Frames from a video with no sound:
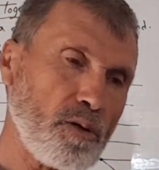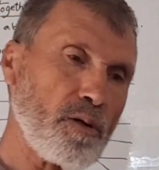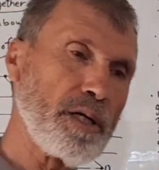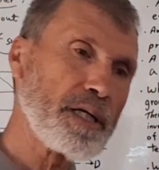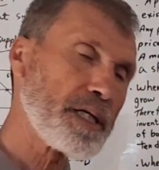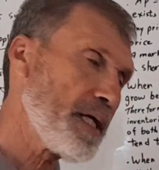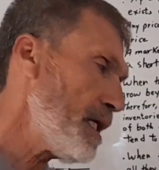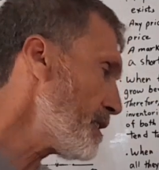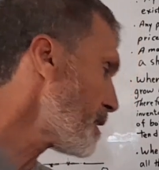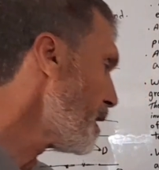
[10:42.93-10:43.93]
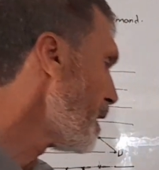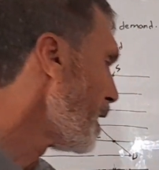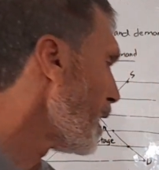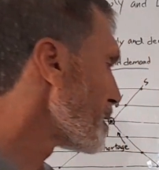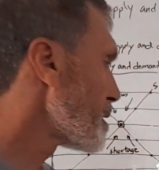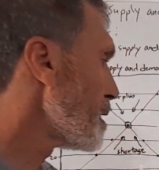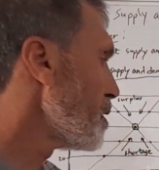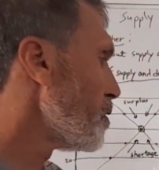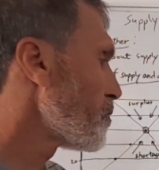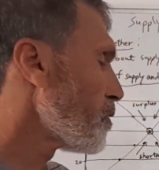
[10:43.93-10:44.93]
increase
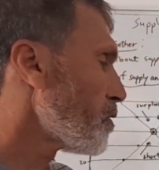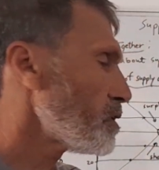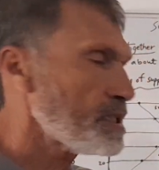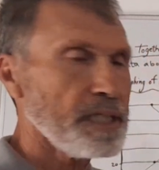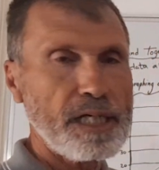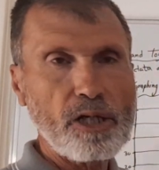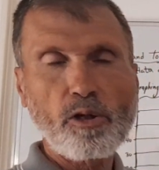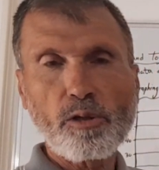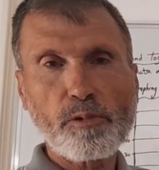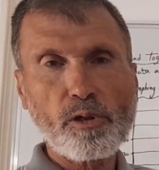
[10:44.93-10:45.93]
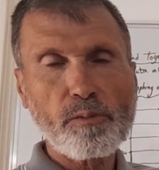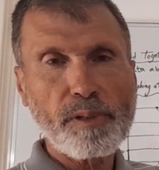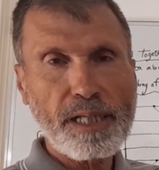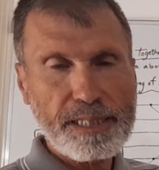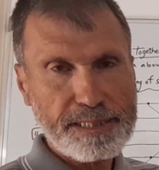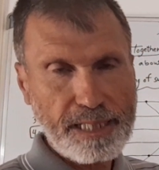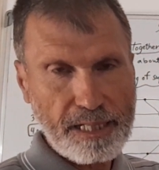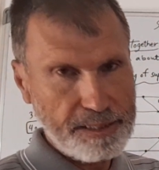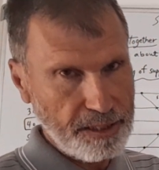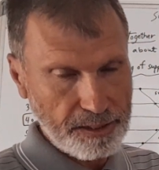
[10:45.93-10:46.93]
until, of course, equilibrium is
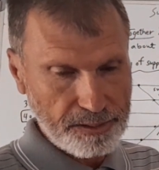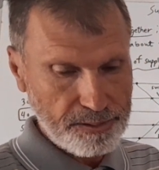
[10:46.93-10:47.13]
attained.